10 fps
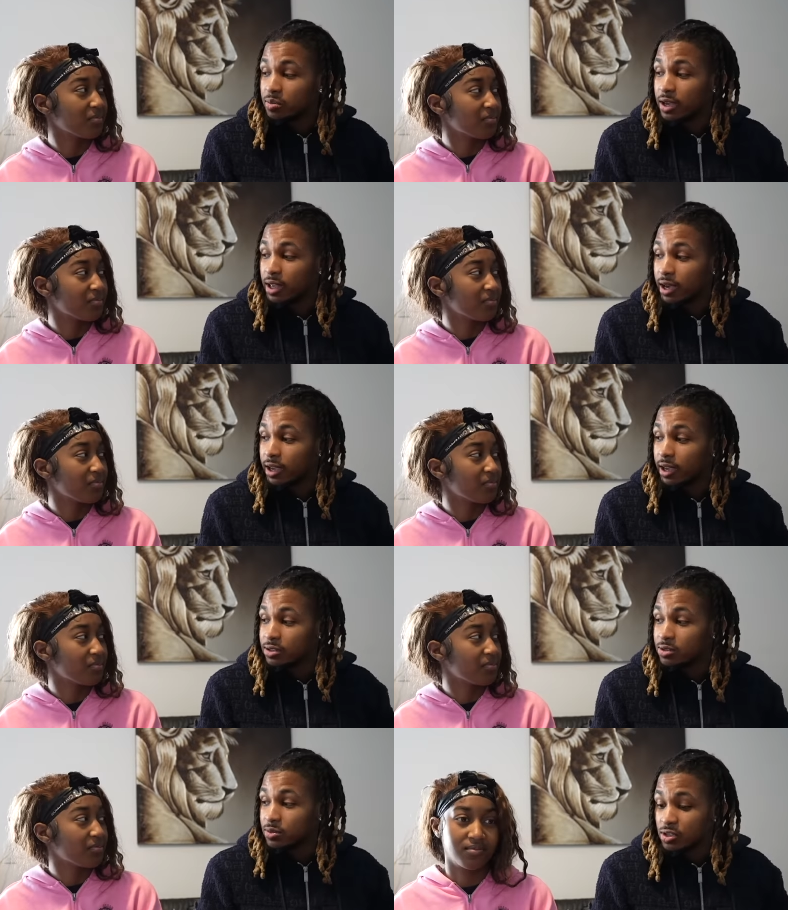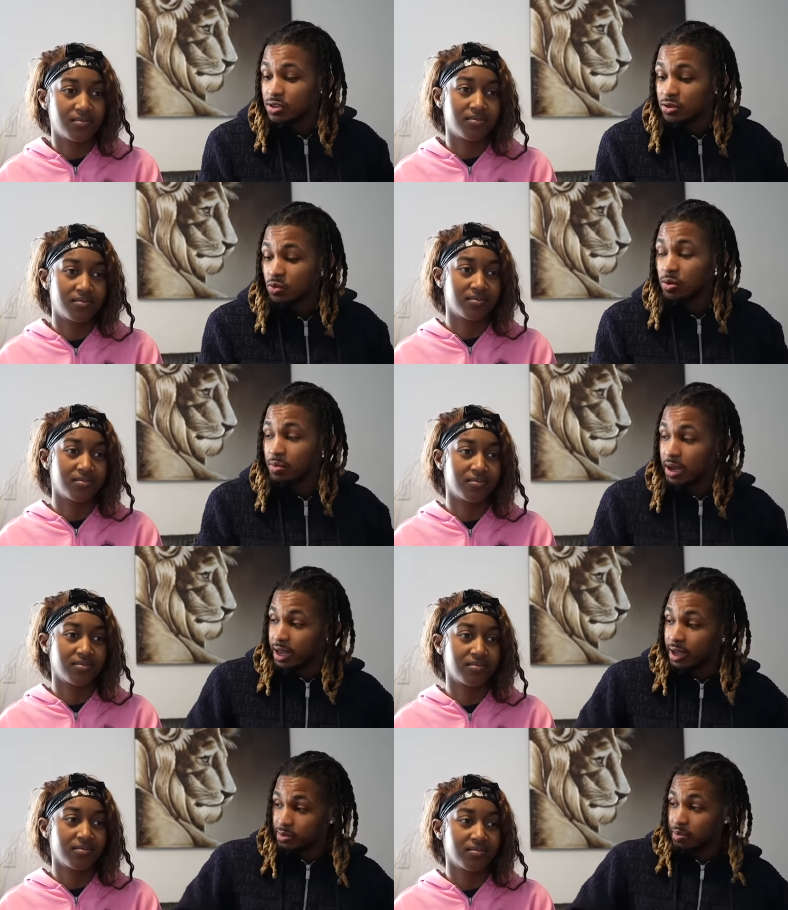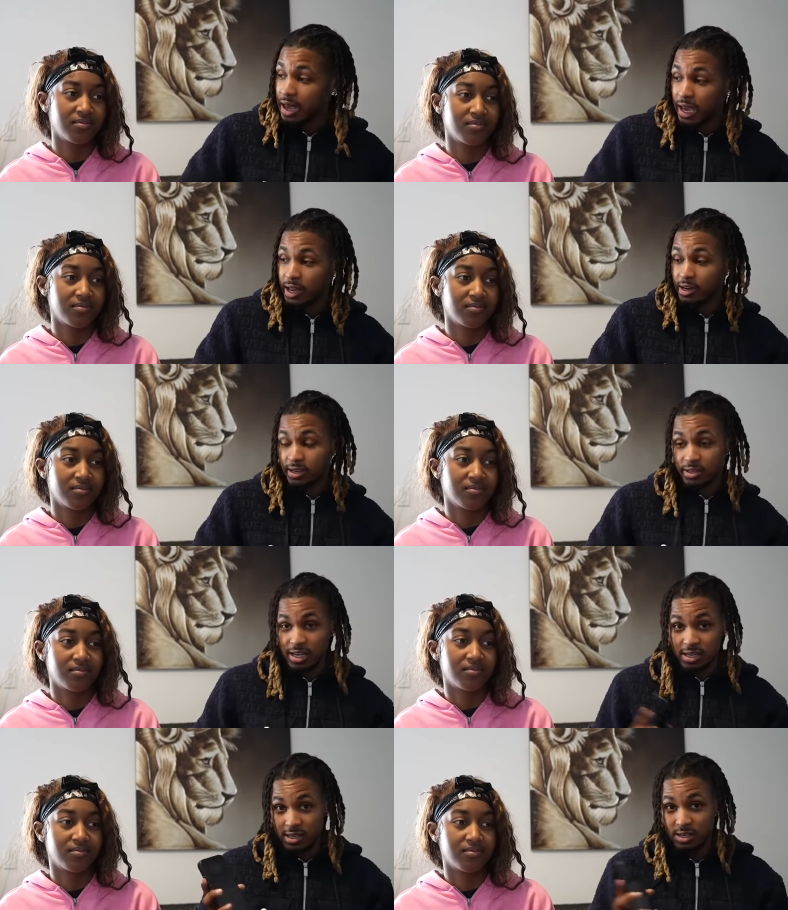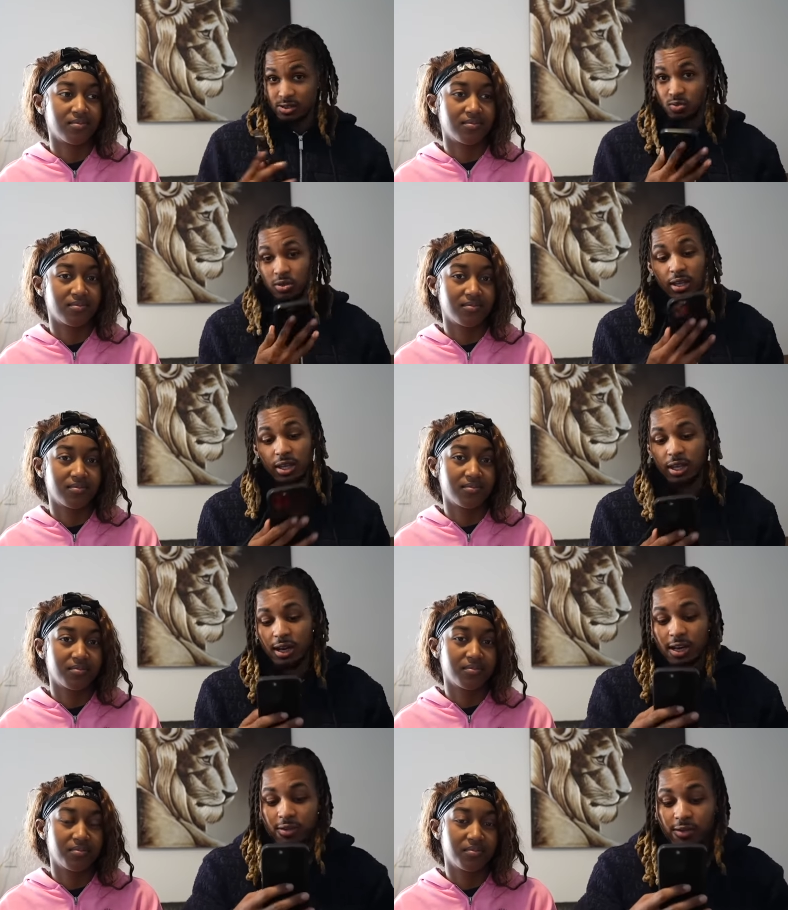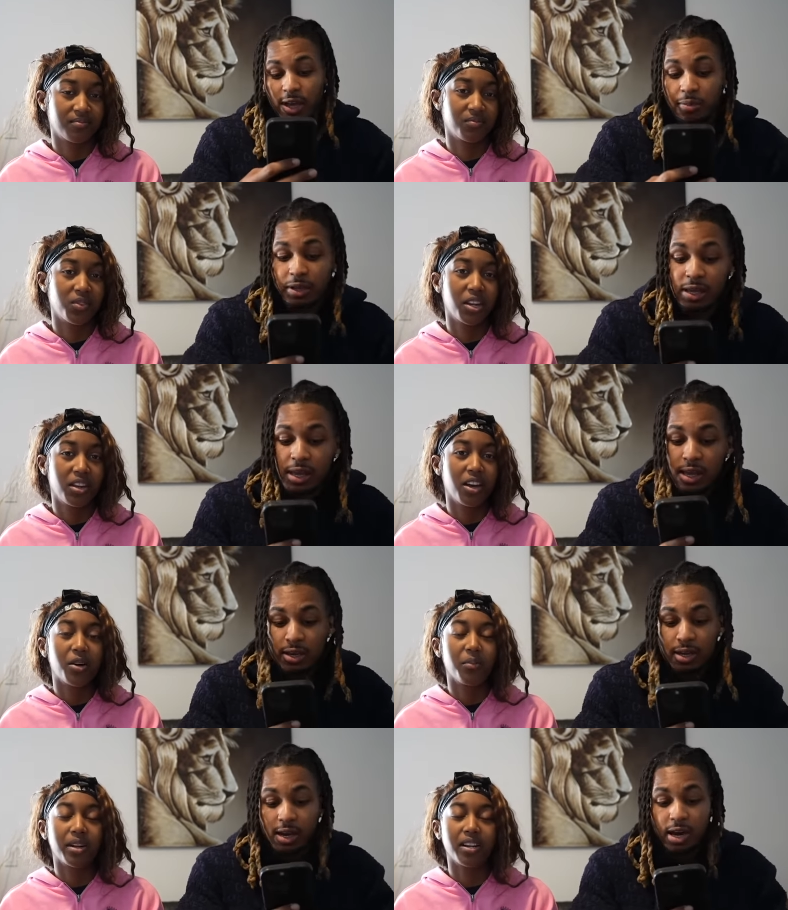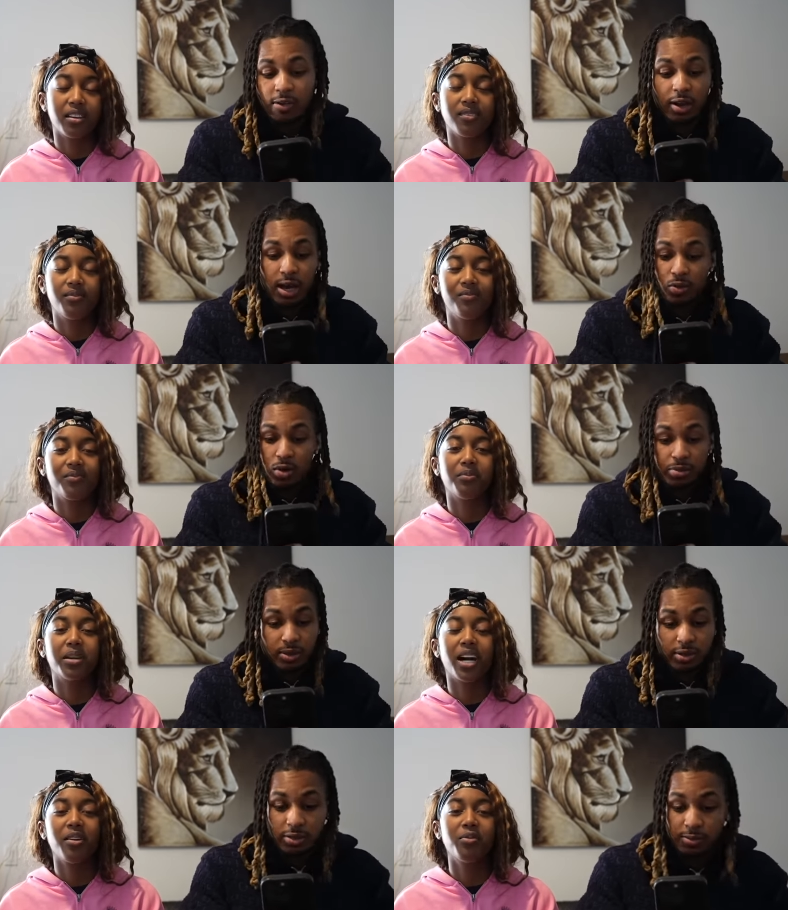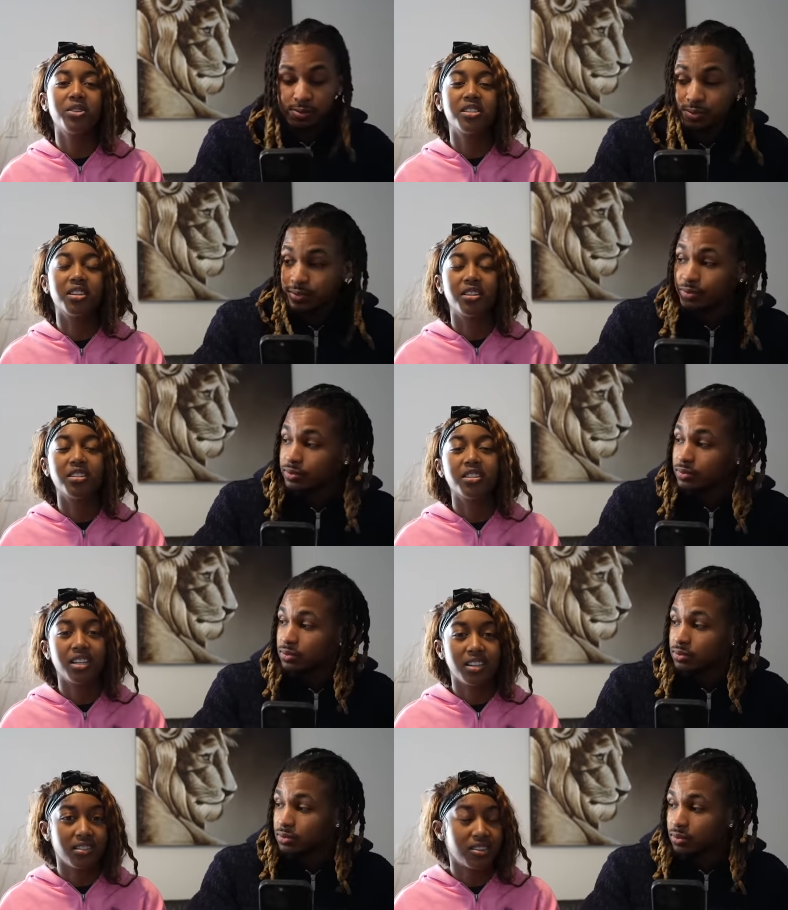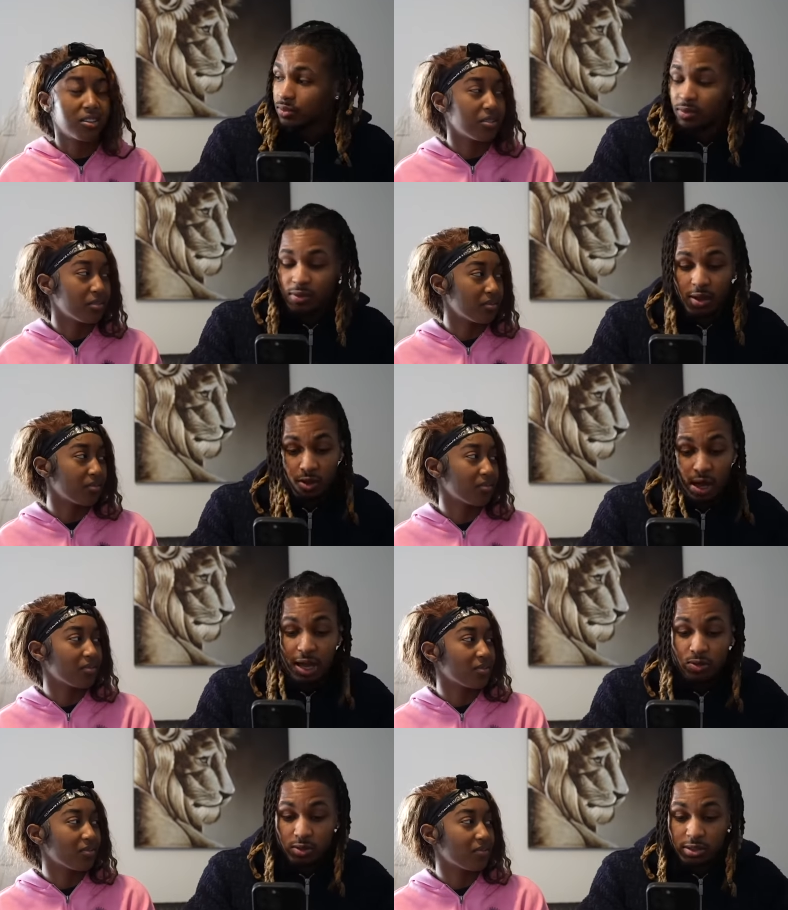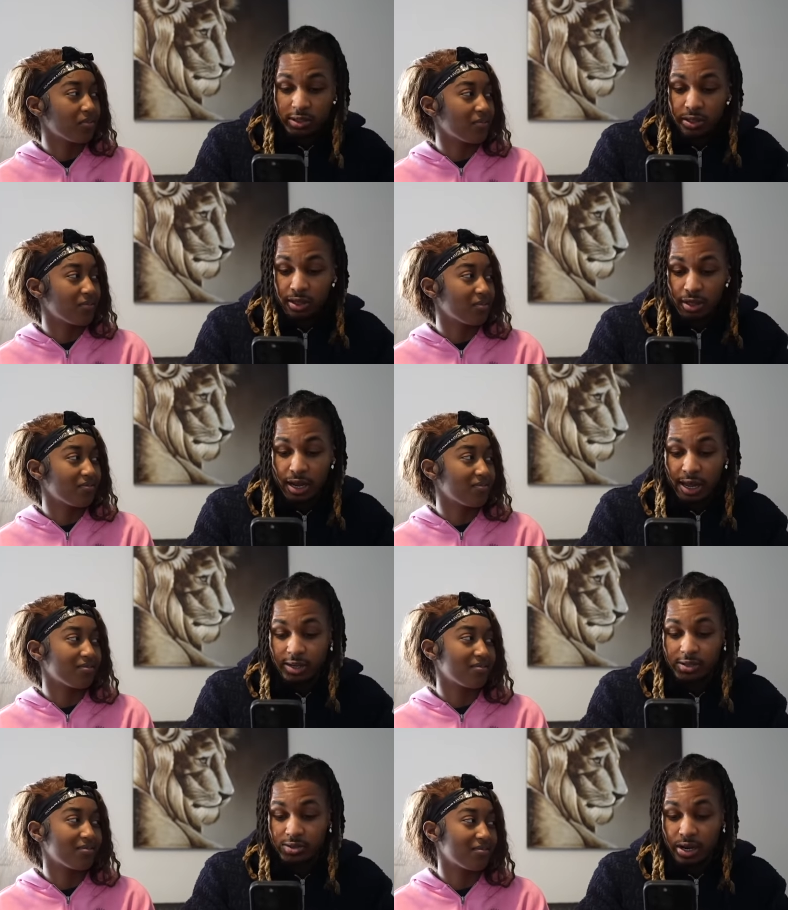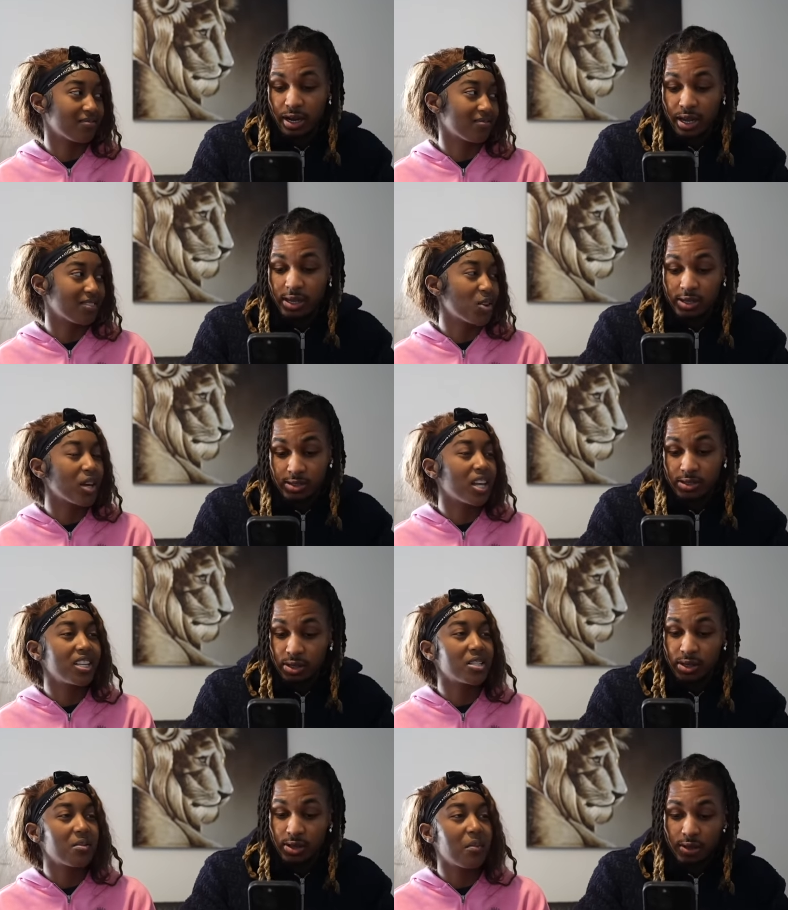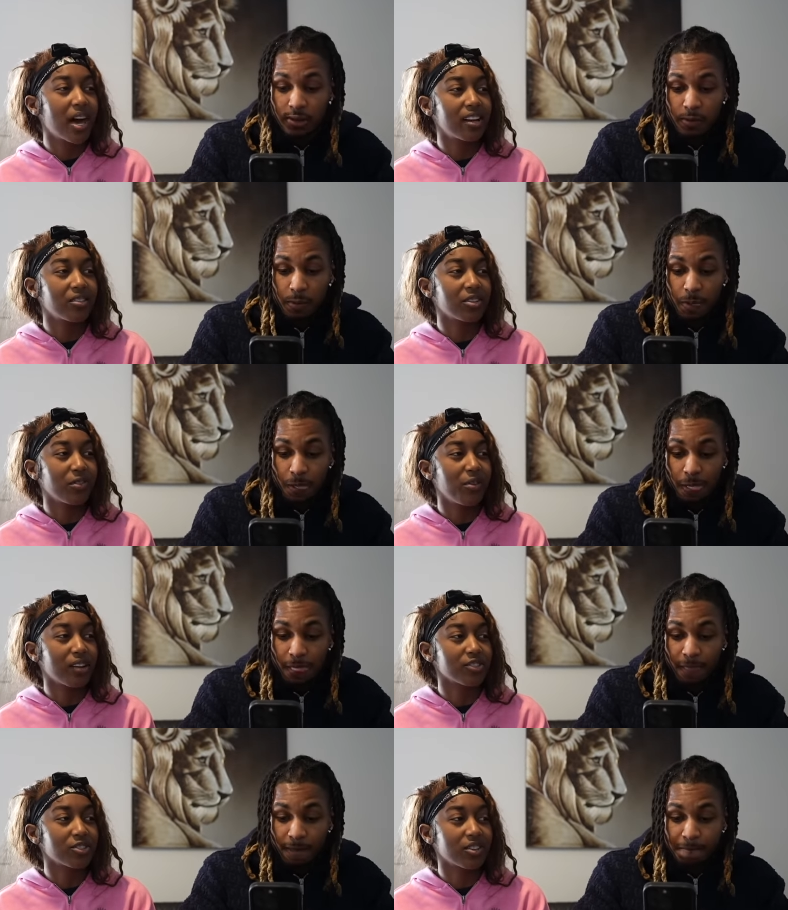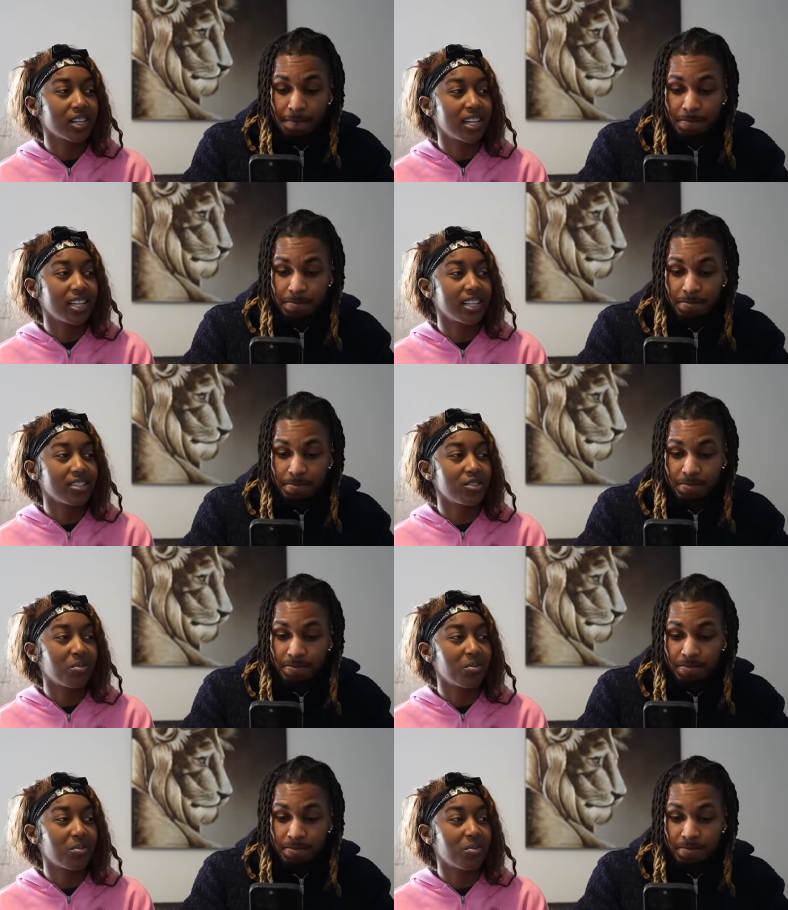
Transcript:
Speaker 1: been got canceled. She used to whoop my ass bad. And TT is the kid in the family that never got whooped. But I
Speaker 2: was the good kid though.
Speaker 1: No, I was the good kid. I had straight A's.
Speaker 2: It doesn't matter if you have straight A's. You